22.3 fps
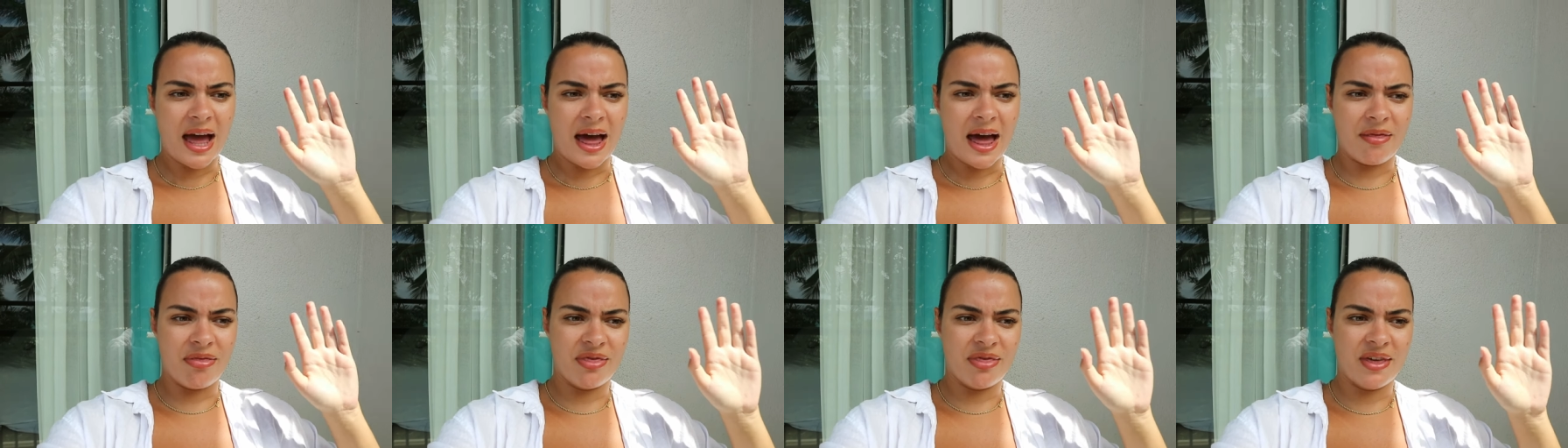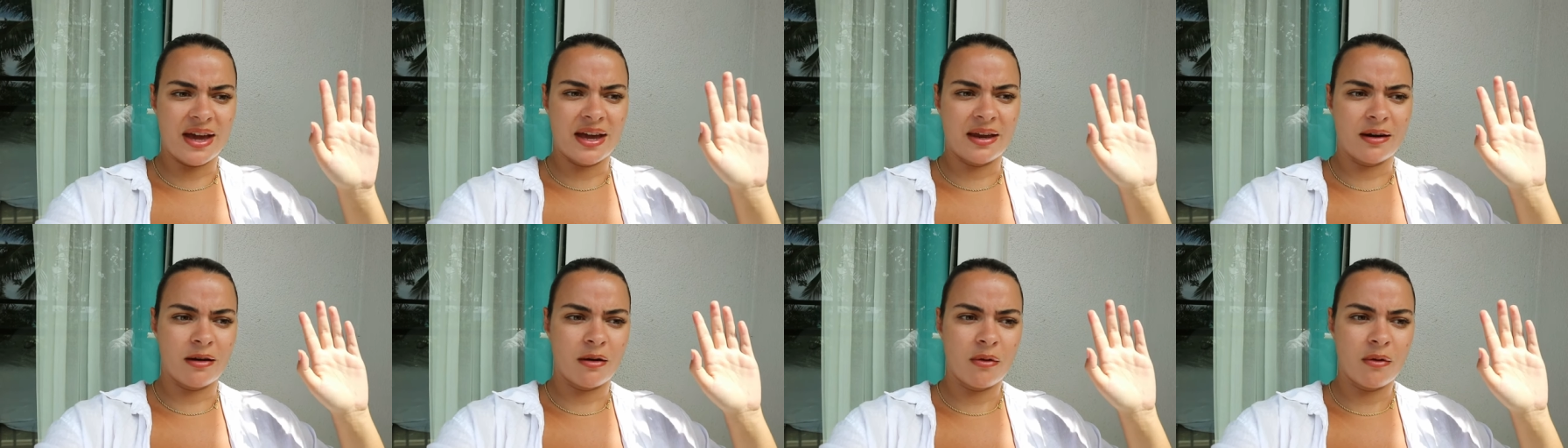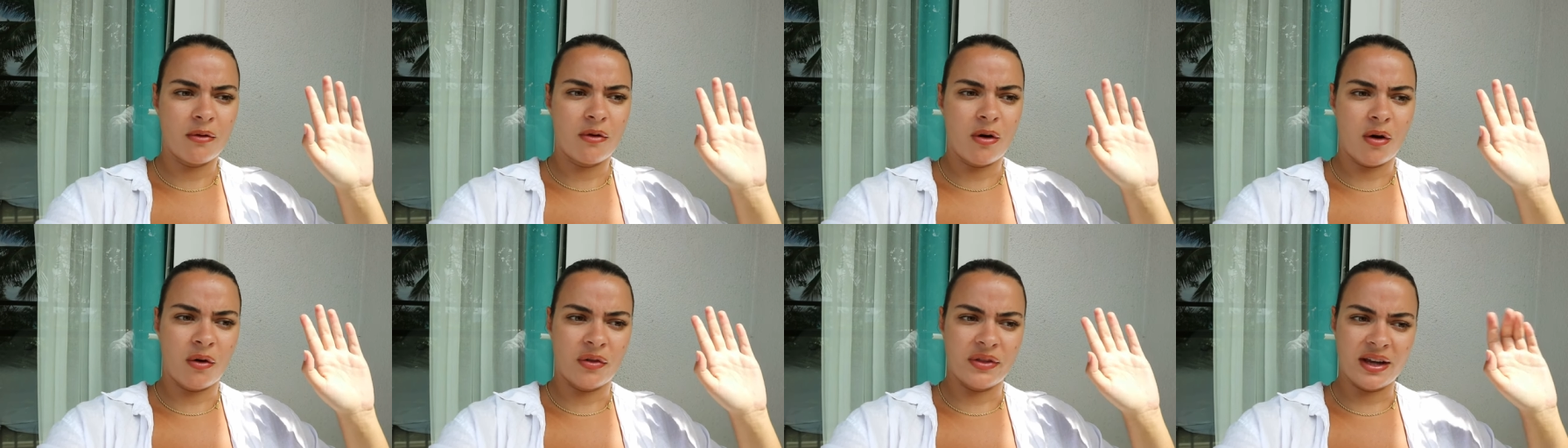and then
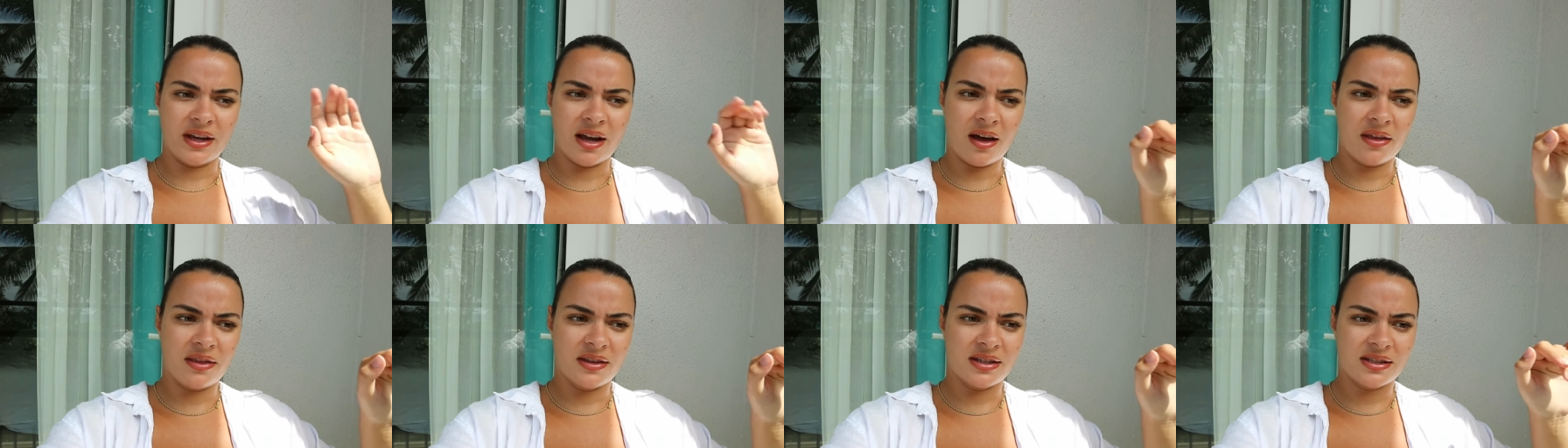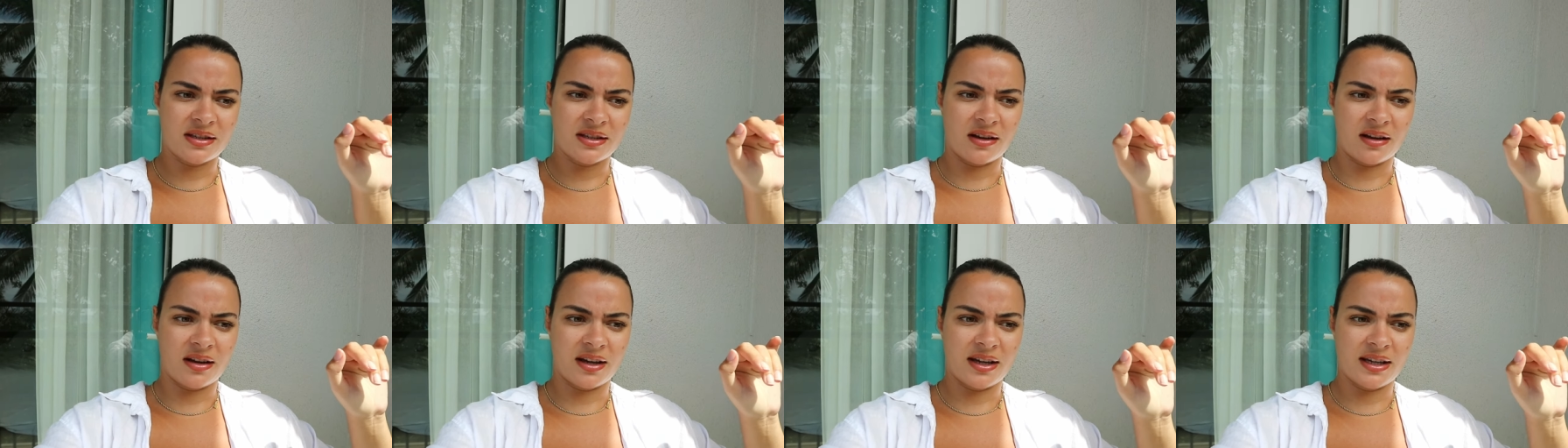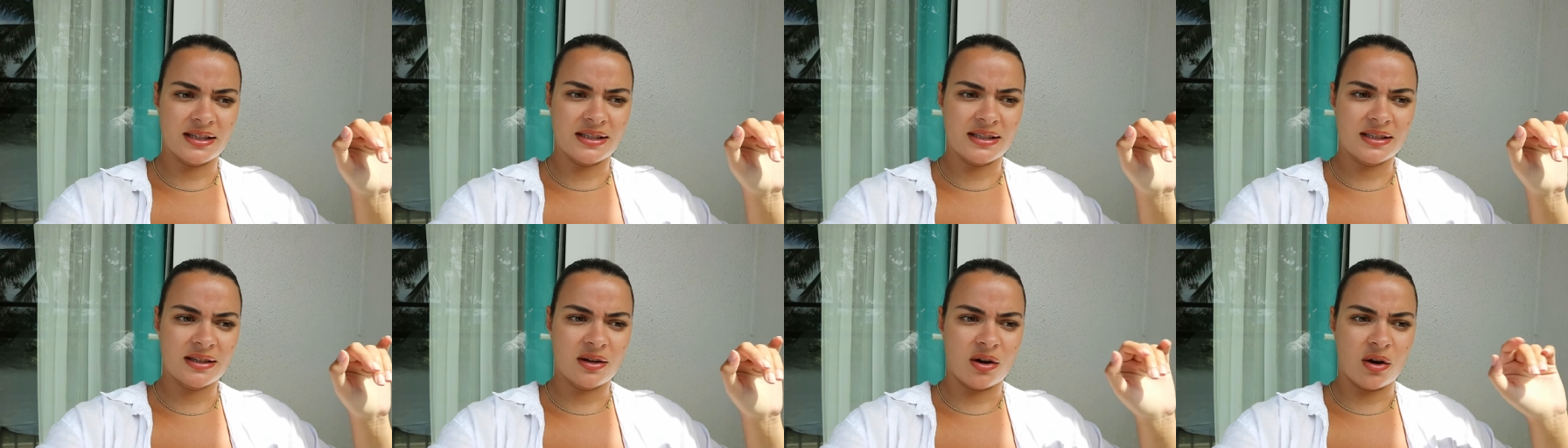on the other
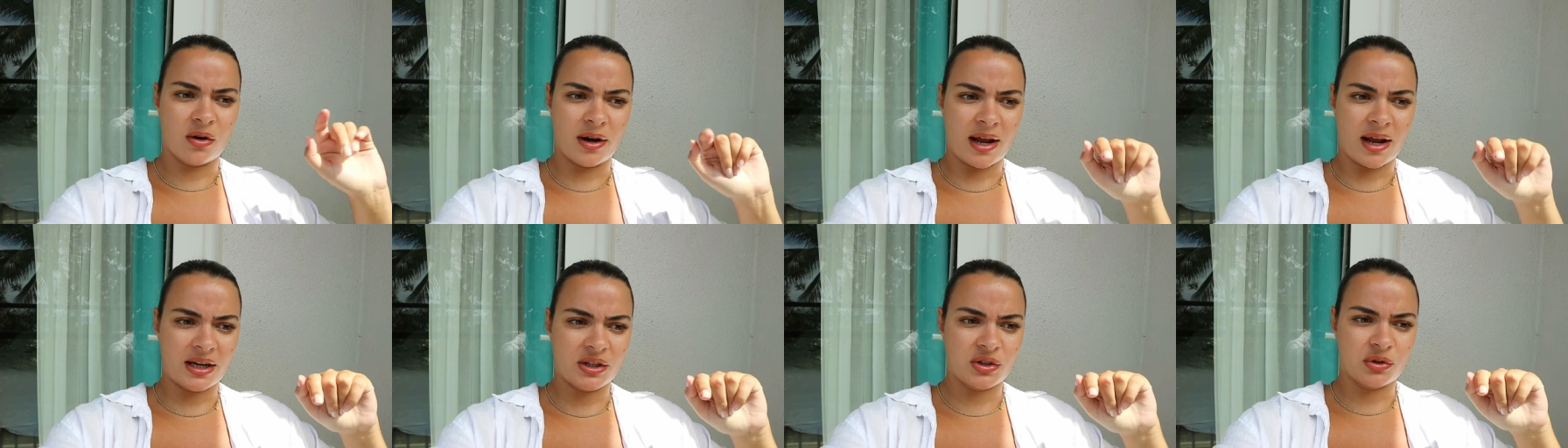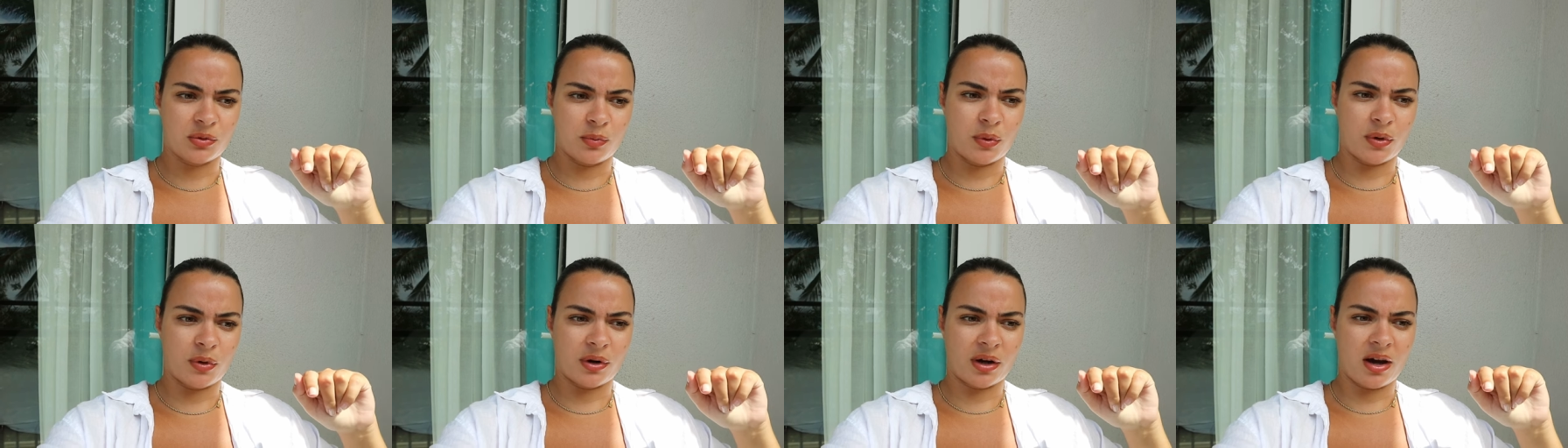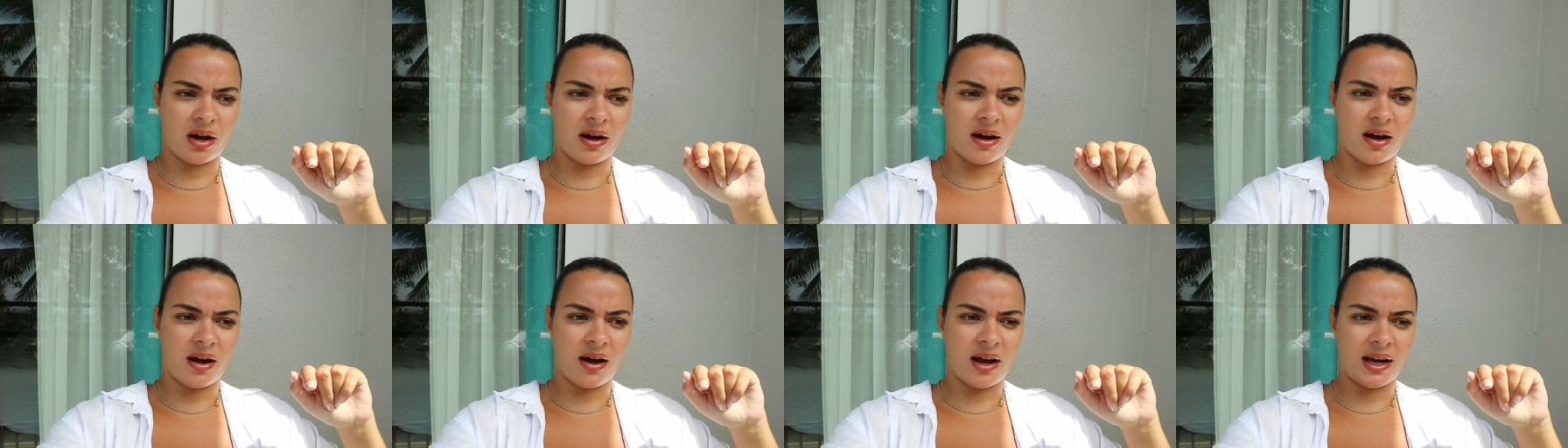side on actual
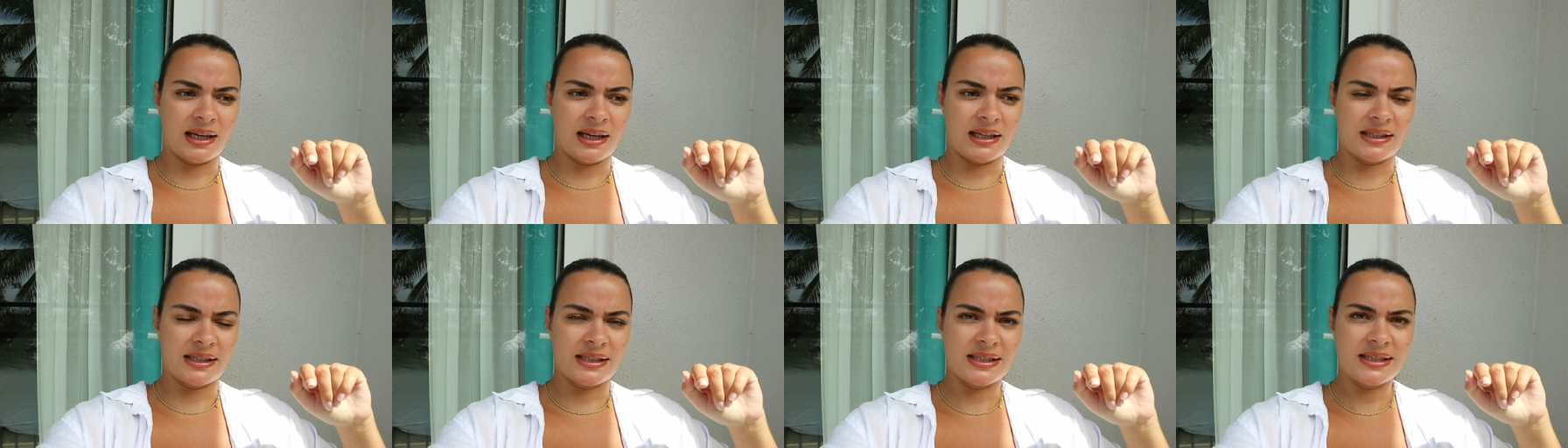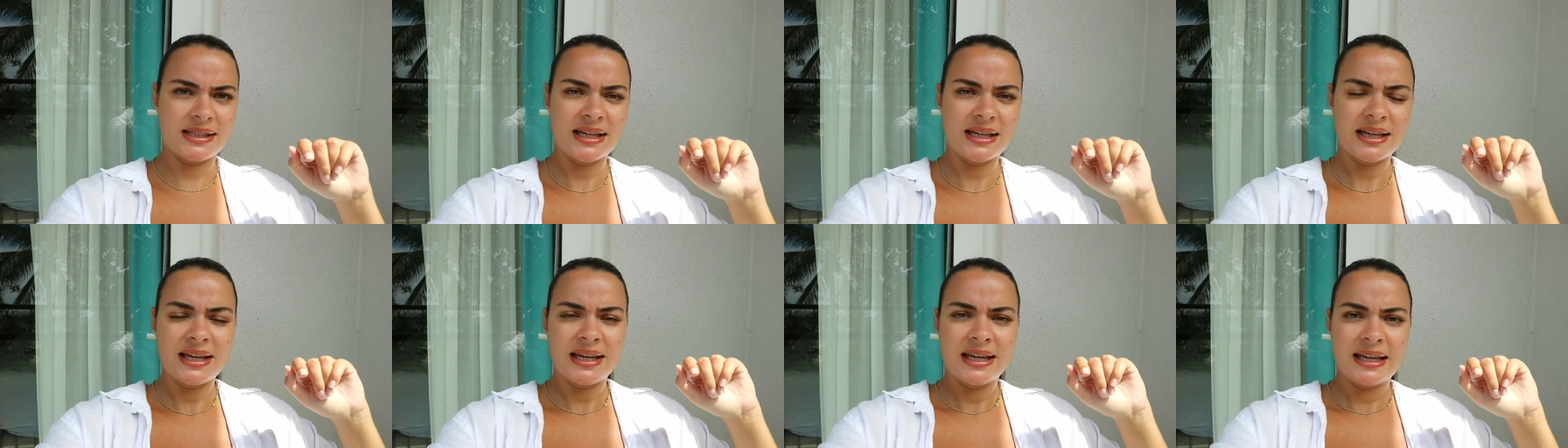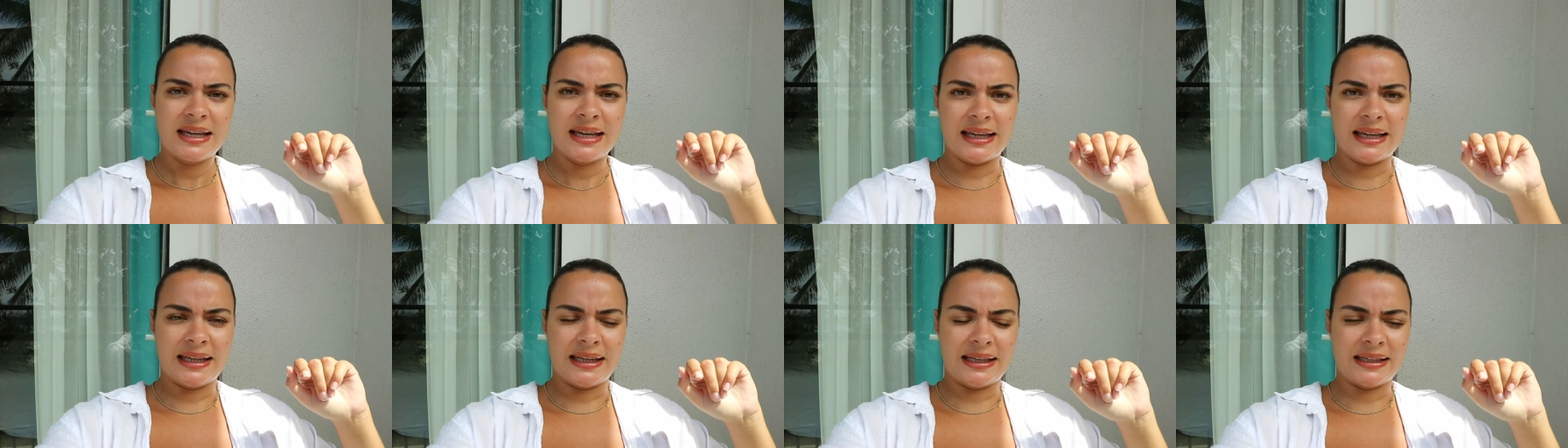Boracay Island
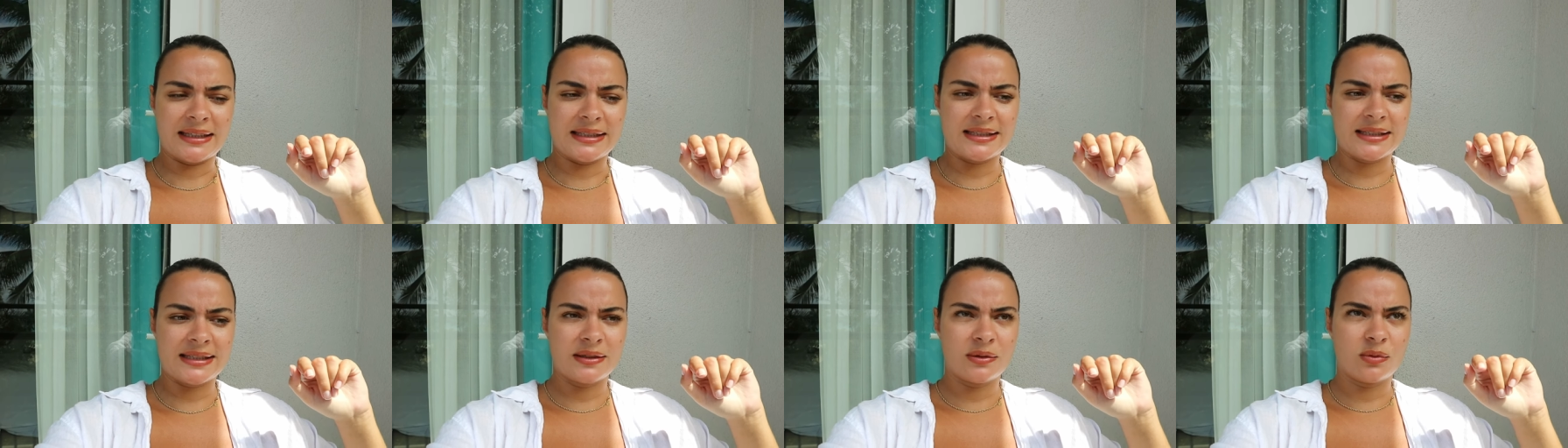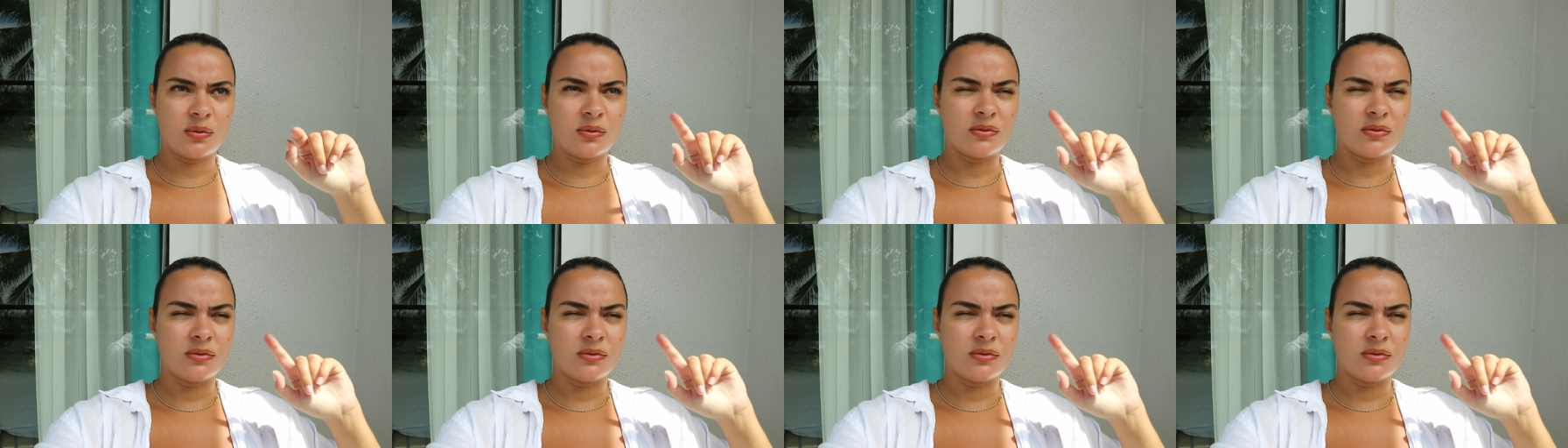it